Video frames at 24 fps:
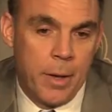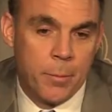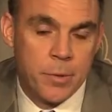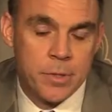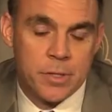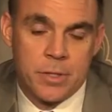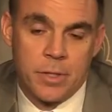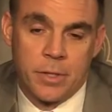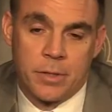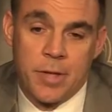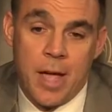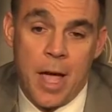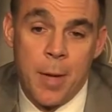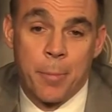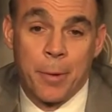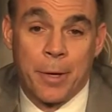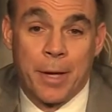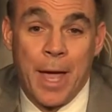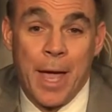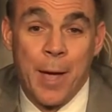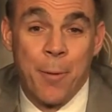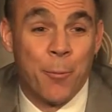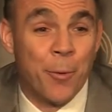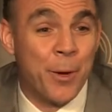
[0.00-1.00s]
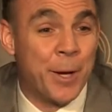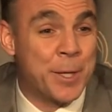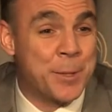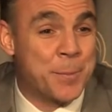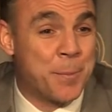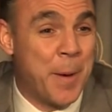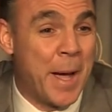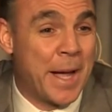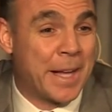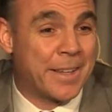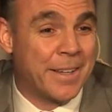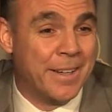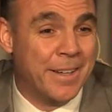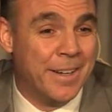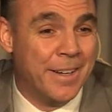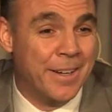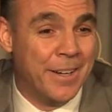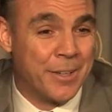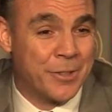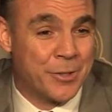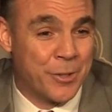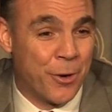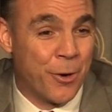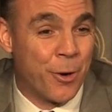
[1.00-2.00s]
was the type of game we expected in
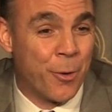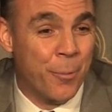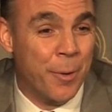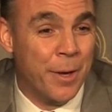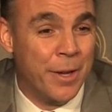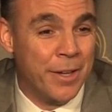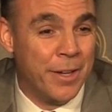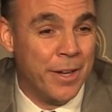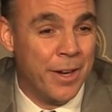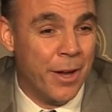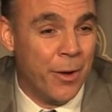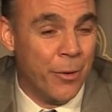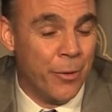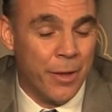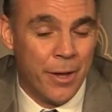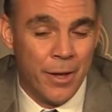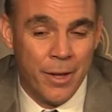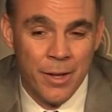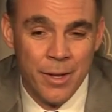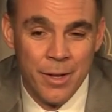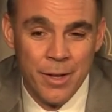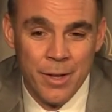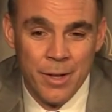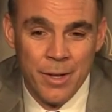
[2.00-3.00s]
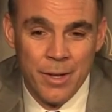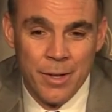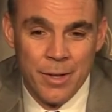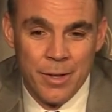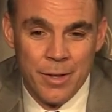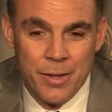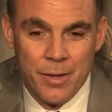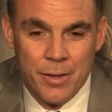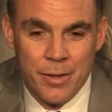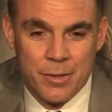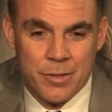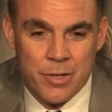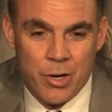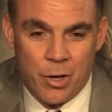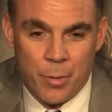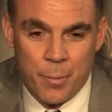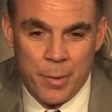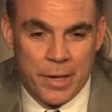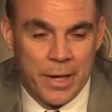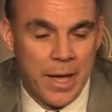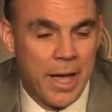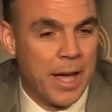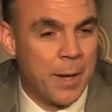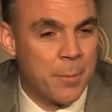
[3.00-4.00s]
the tournament. You know, the, the
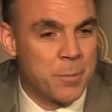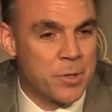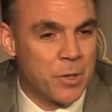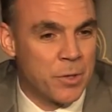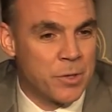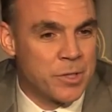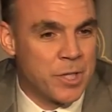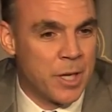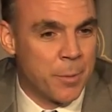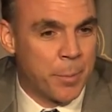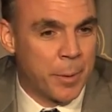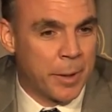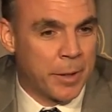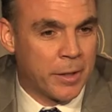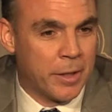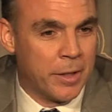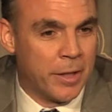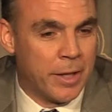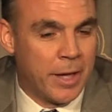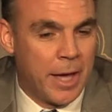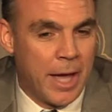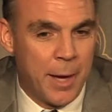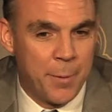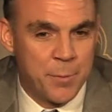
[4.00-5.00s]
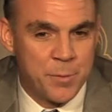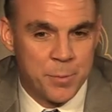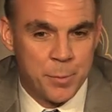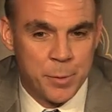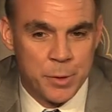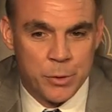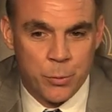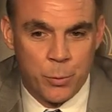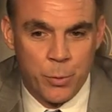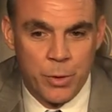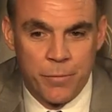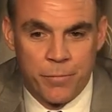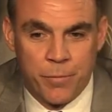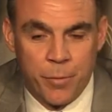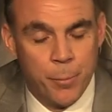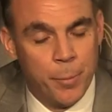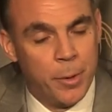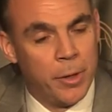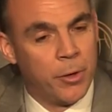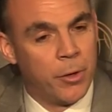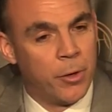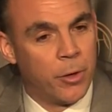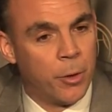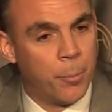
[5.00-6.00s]
tournament games are typically games between
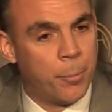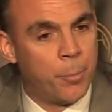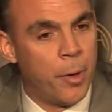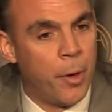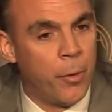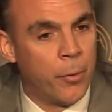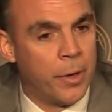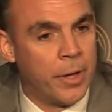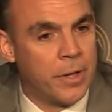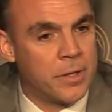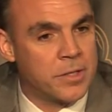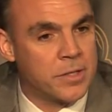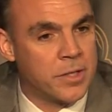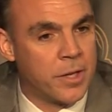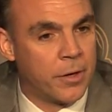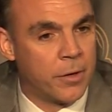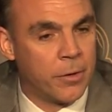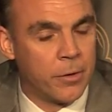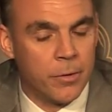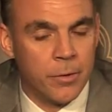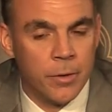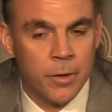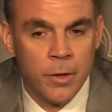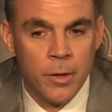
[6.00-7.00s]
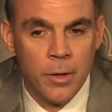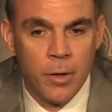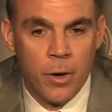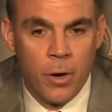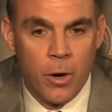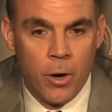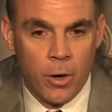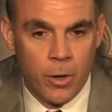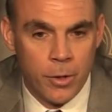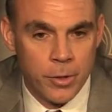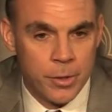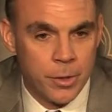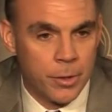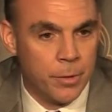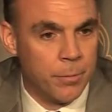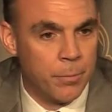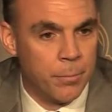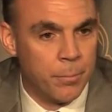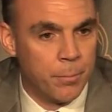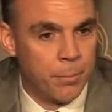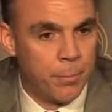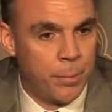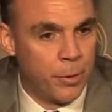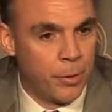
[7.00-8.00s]
familiar opponents that are hard to
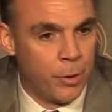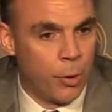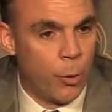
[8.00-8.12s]
pull